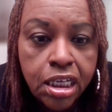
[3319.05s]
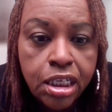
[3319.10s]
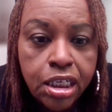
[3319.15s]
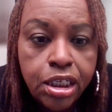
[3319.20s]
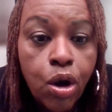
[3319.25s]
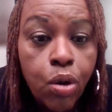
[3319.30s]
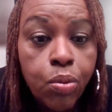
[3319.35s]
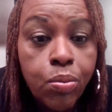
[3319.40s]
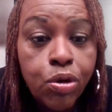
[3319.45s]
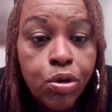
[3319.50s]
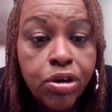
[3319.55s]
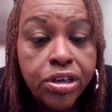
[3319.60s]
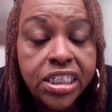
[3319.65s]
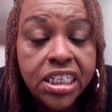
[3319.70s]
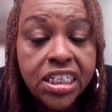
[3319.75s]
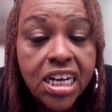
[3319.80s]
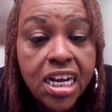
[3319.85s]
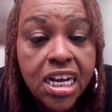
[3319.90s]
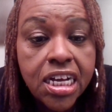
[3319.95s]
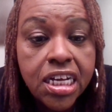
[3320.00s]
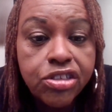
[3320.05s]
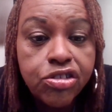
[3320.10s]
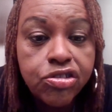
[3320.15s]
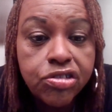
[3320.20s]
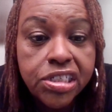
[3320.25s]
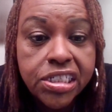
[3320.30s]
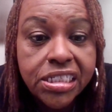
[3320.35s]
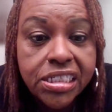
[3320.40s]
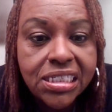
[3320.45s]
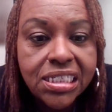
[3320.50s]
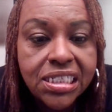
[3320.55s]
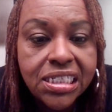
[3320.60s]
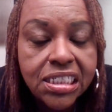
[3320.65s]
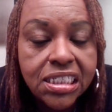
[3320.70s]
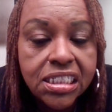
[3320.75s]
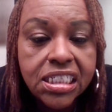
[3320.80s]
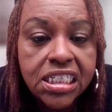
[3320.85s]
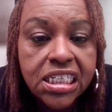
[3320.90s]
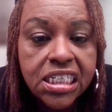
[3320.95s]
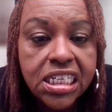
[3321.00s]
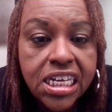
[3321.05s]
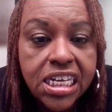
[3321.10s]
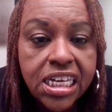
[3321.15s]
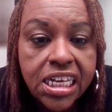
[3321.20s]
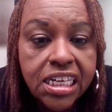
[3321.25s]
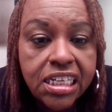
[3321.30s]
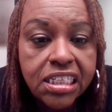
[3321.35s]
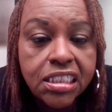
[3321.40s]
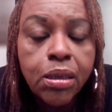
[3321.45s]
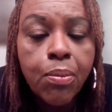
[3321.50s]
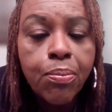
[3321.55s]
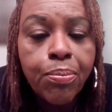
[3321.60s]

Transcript: no more than 160 kids